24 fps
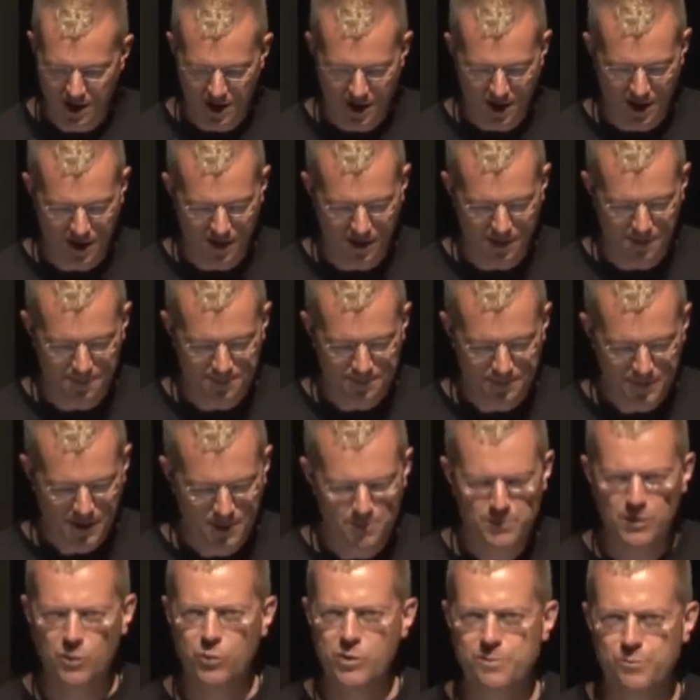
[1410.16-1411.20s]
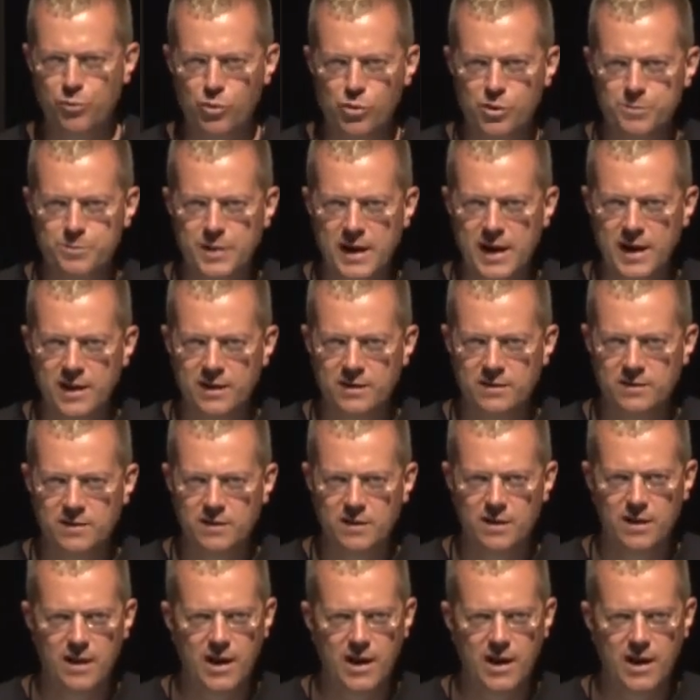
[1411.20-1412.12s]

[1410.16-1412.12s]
But with broadband